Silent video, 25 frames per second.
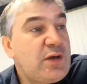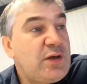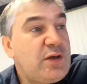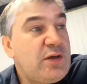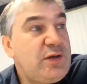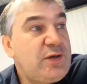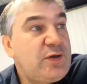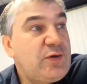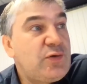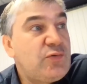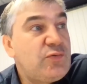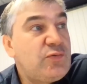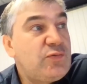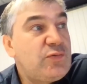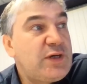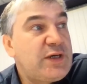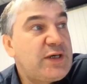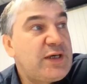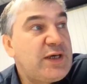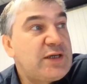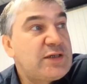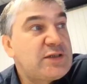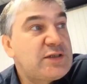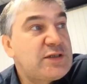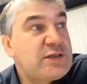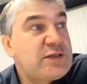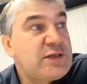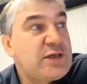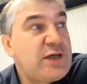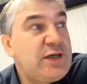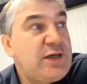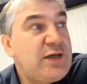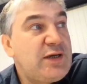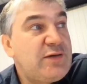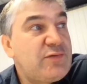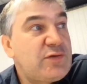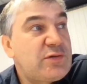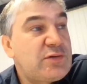you know, I guess I
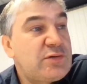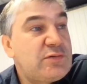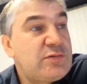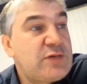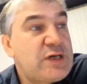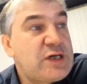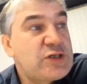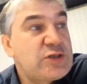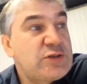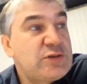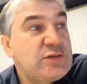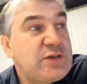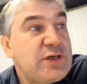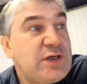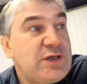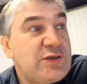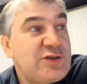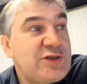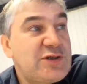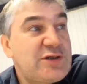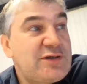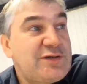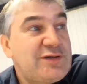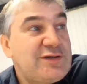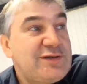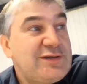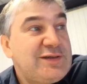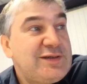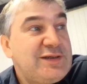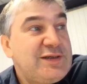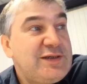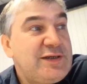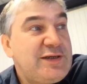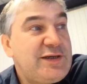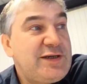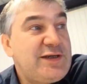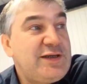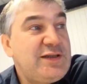have a Russian culture
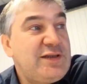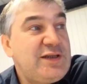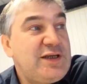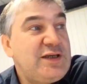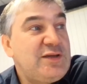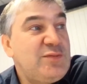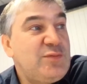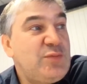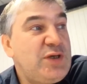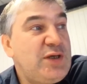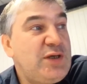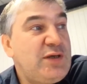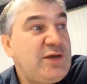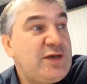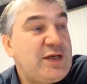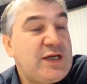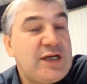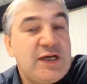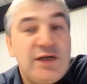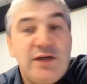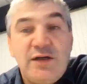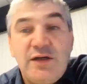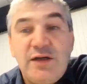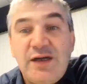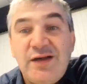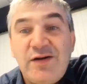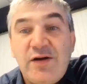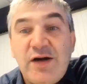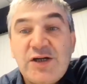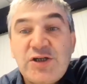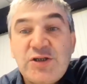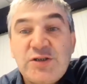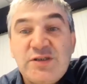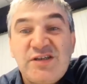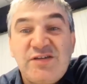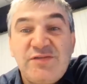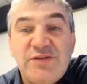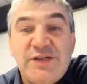in me, and
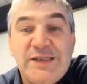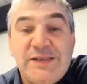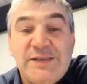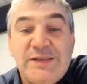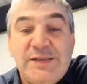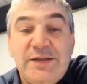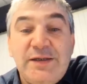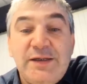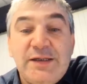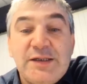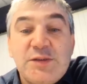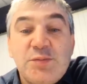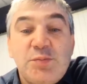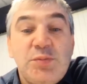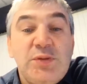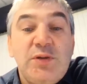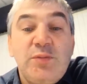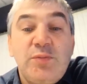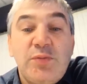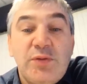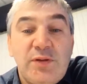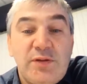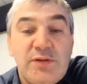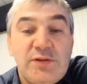Russians are very serious people.